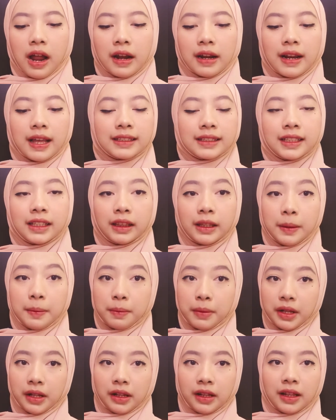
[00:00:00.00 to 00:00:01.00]
Nasi
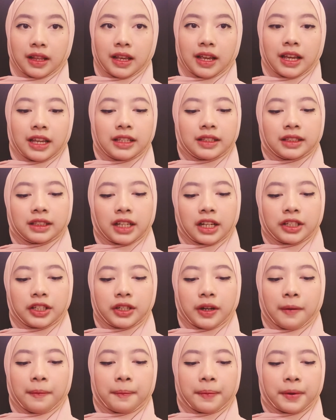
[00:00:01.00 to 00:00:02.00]
timbal is such
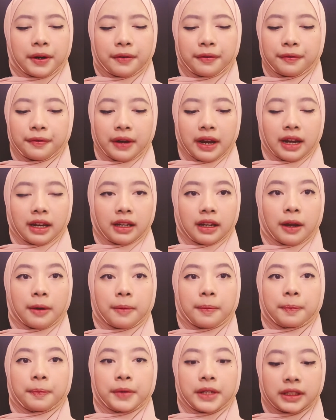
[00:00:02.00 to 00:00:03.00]
a perfect
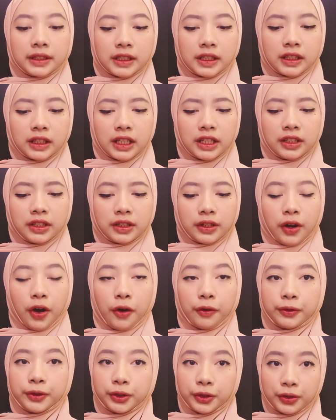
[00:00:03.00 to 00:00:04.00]
presentation
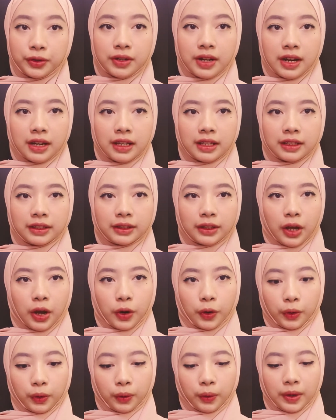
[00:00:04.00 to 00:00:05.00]
of Sundanese
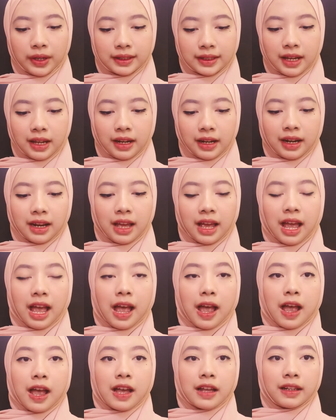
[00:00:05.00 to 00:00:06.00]
cuisine
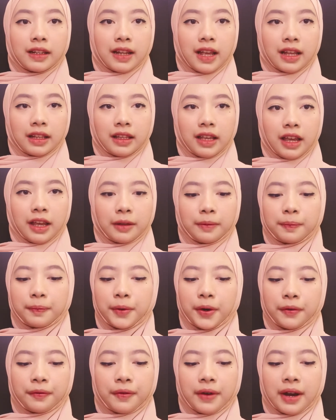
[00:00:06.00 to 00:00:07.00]
that it
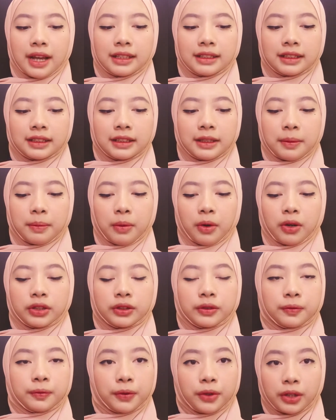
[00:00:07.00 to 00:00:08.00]
provides the
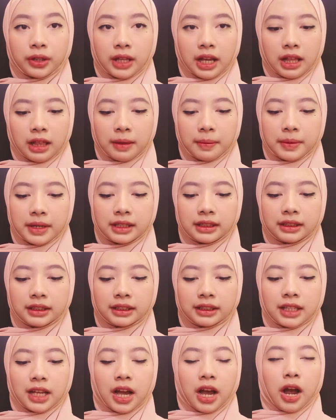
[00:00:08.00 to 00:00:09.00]
most full
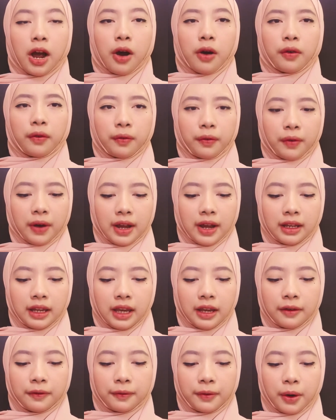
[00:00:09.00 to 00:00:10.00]
elements
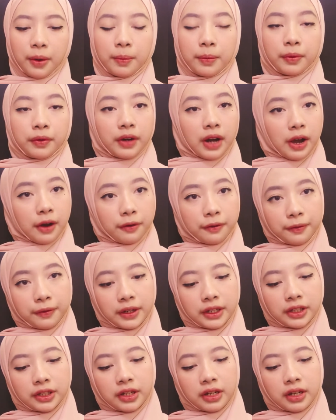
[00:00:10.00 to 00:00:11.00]
ranging from raw
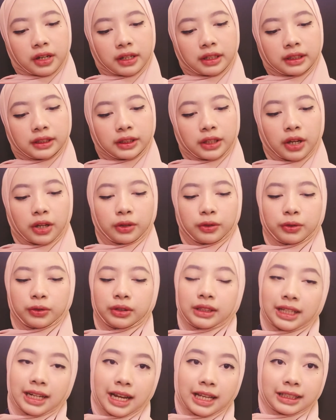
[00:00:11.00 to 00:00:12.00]
fishes to
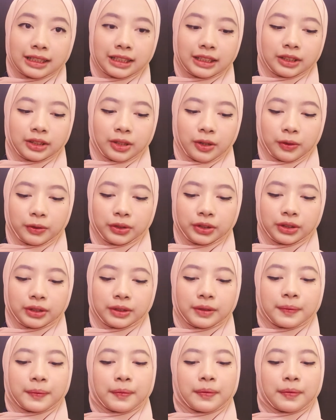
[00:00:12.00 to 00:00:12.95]
terasi sauce.